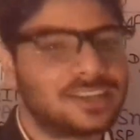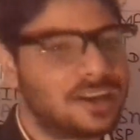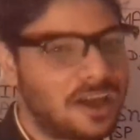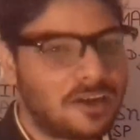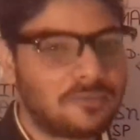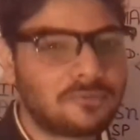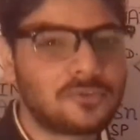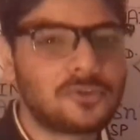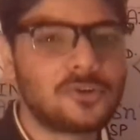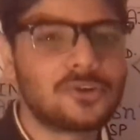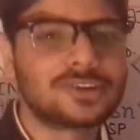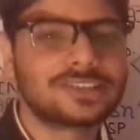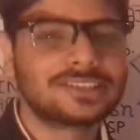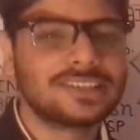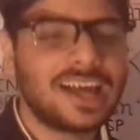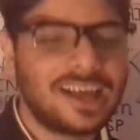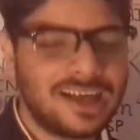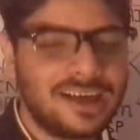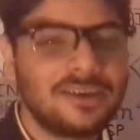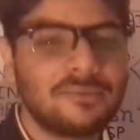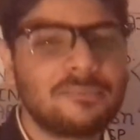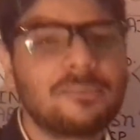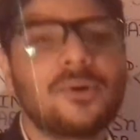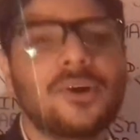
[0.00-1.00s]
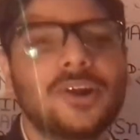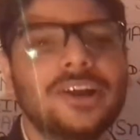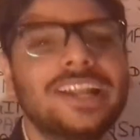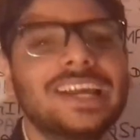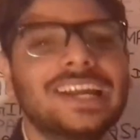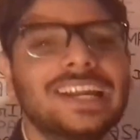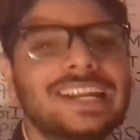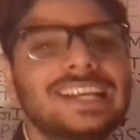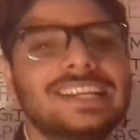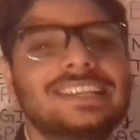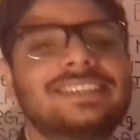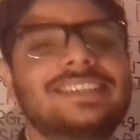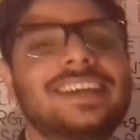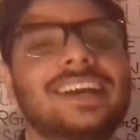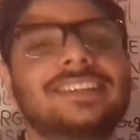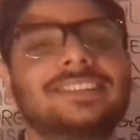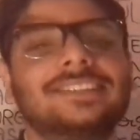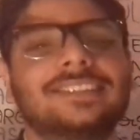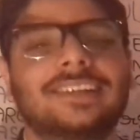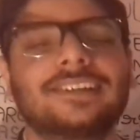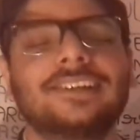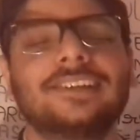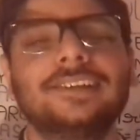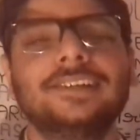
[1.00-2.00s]
Of course the 4 degree
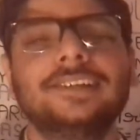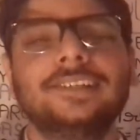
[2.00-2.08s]
structure.